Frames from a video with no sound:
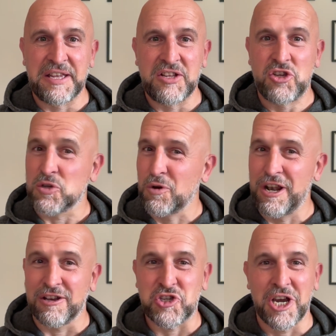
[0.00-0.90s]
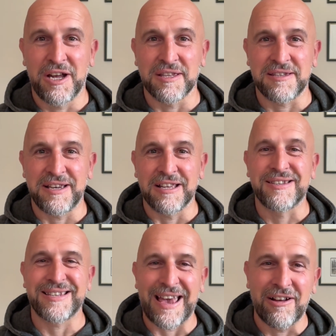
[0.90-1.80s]
Just one last chance. And
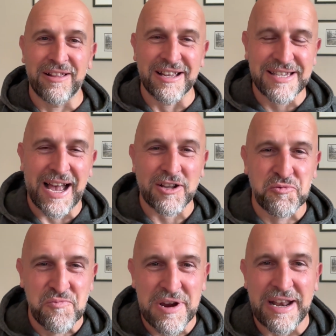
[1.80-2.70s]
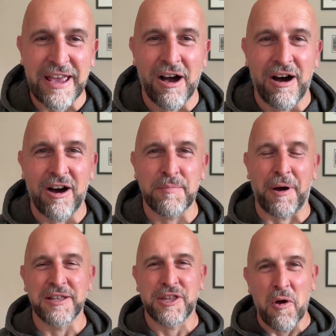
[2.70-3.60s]
Sale attacked really hard, but I
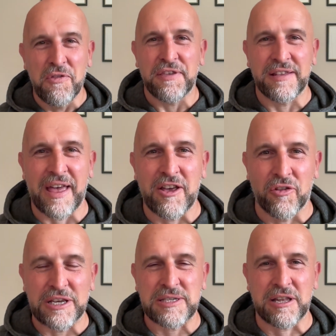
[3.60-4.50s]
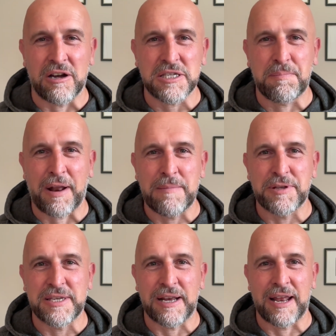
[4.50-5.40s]
don't think they got their starter play
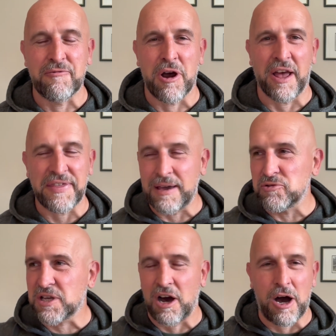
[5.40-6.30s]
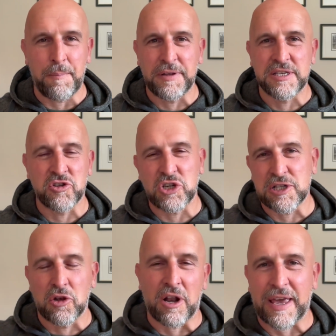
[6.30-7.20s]
particularly right. I think it was Carpenter, just
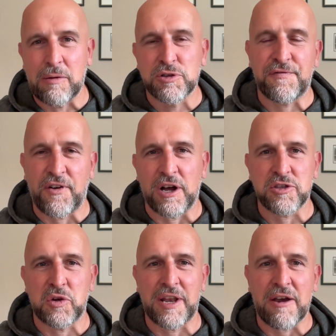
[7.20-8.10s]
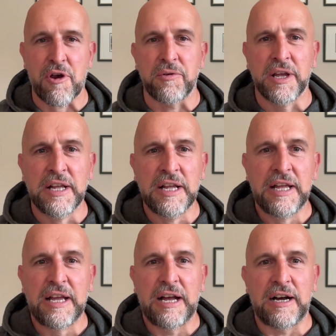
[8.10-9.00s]
looked like he was far too narrowed.
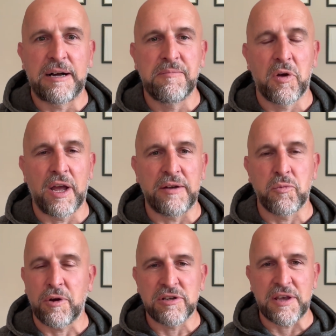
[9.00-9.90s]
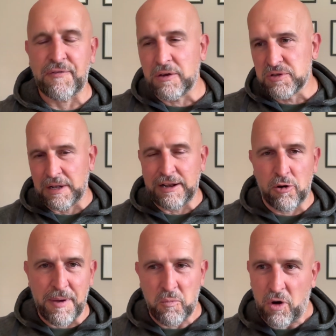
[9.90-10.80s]
And whereas if he was a little
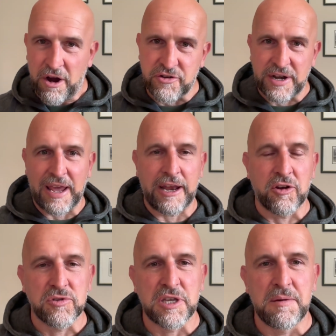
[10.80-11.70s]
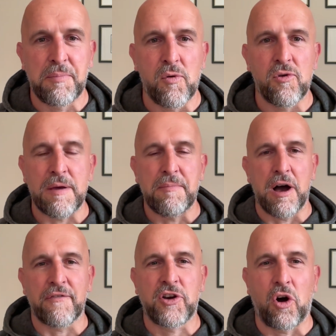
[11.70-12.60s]
bit wider and hitting onto the ball, it might
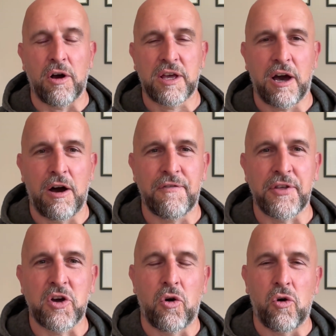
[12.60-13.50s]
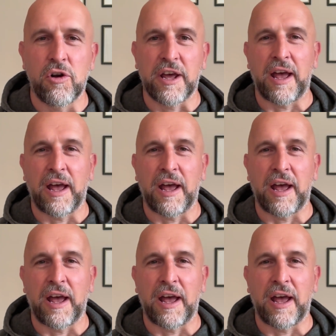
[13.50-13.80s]
have got cut off the corner.